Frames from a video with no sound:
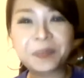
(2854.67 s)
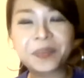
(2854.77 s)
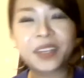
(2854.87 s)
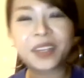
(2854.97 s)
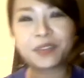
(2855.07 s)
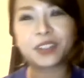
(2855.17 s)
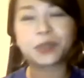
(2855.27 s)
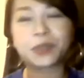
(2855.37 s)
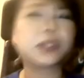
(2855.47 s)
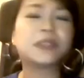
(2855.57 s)
Mm. In
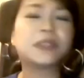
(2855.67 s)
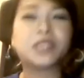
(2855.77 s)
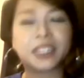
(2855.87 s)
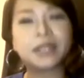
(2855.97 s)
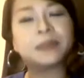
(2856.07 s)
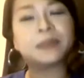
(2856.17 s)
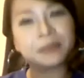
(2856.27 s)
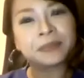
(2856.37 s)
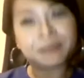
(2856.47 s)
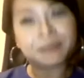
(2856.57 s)
freshwater fishing.
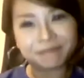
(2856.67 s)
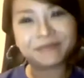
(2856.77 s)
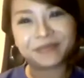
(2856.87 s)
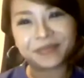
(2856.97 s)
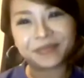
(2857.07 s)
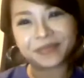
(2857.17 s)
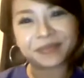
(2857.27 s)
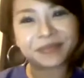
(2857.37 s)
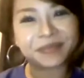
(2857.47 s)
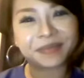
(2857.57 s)
Mm. mm.
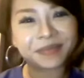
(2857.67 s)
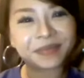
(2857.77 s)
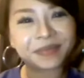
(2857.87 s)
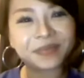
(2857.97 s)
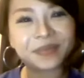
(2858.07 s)
And,